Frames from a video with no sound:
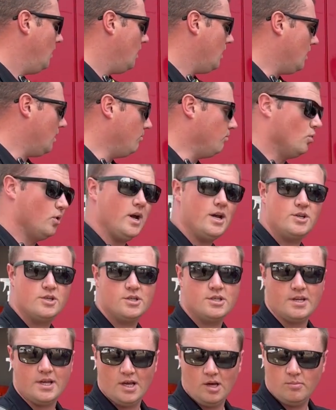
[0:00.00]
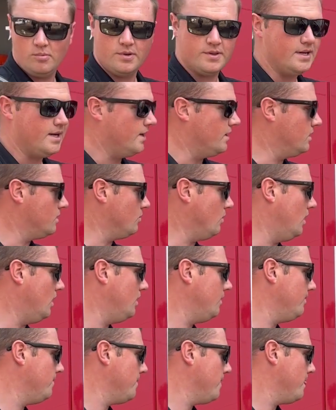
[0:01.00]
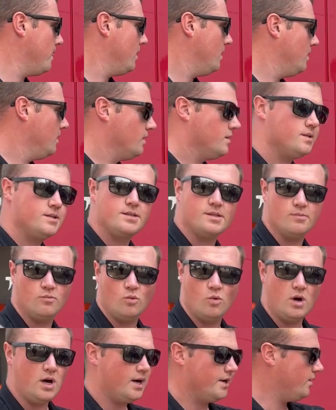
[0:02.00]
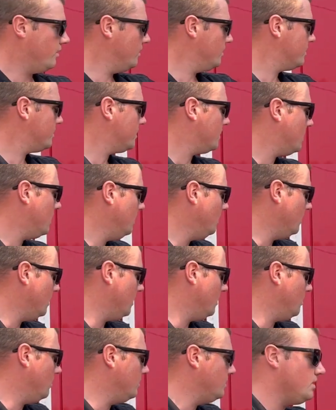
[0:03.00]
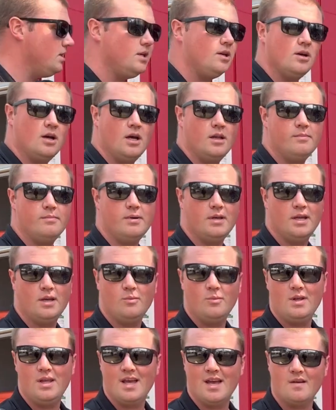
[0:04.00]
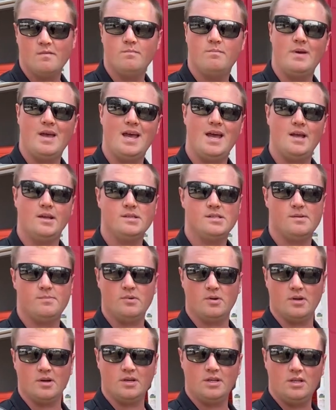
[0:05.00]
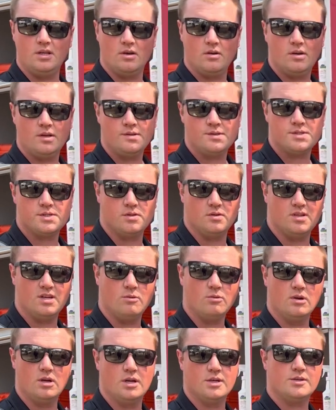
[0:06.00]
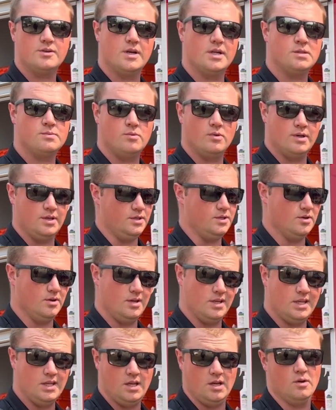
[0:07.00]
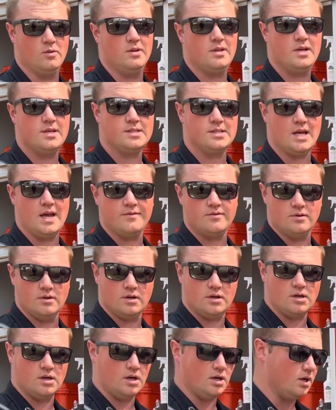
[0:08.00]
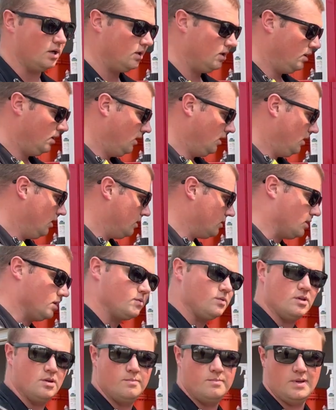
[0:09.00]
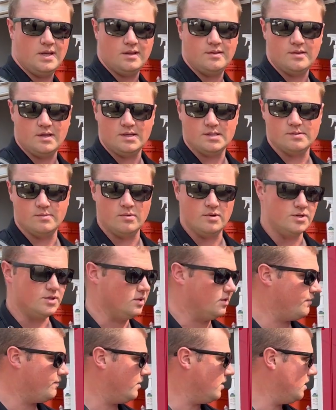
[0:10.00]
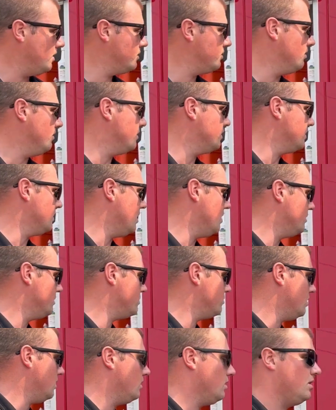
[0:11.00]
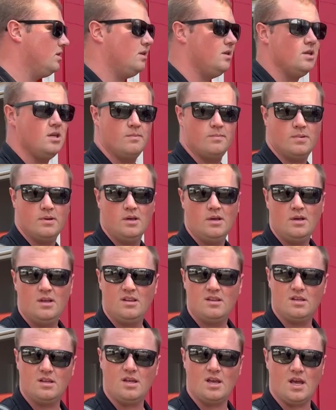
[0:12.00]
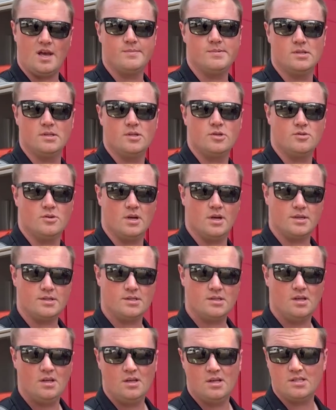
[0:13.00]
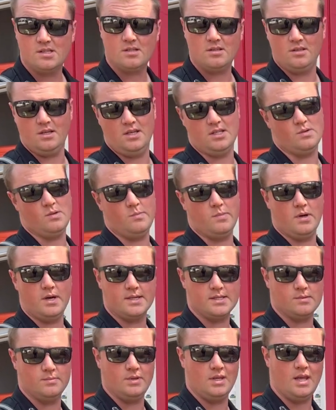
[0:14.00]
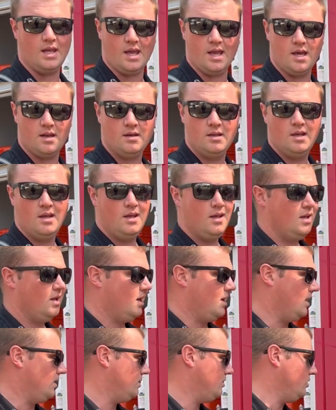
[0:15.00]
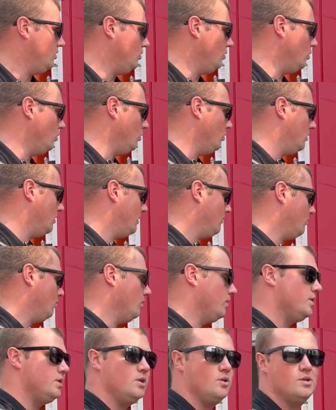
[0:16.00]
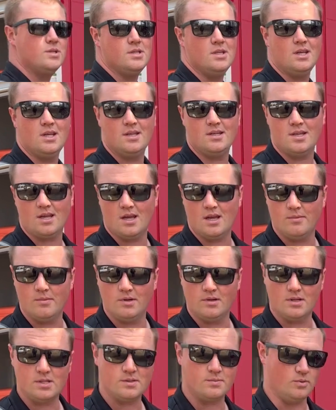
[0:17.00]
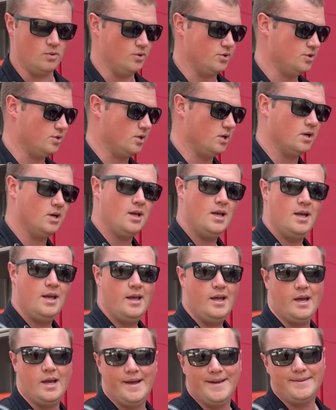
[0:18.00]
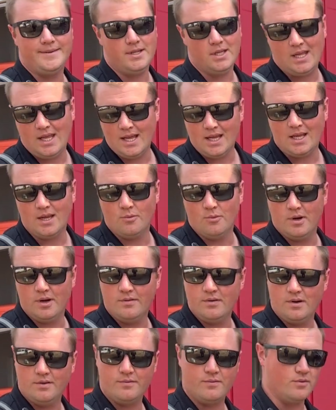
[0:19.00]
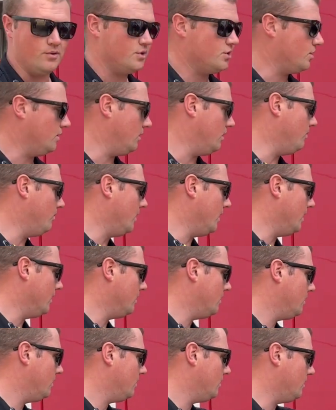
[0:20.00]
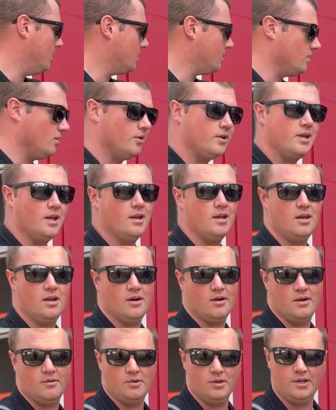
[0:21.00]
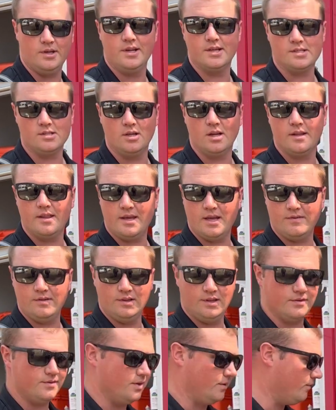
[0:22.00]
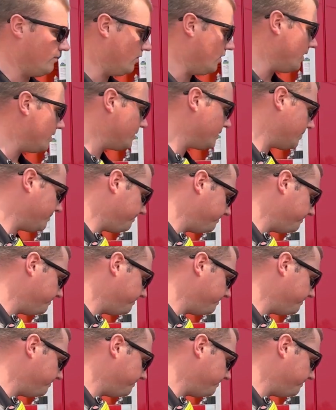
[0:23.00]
a brush to help with that as well, some waters, and then in our decon bin we have bags to put our gear in so that we're not transporting dirty gear with us after a call. So that's one of the big things emerging in the fire service now, is trying to keep the cabs of the trucks as clean as we possibly can and to reduce the contaminant exposure. You can't get rid of it, unfortunately, but this little kit here, it really does a lot of the heavy lifting for us.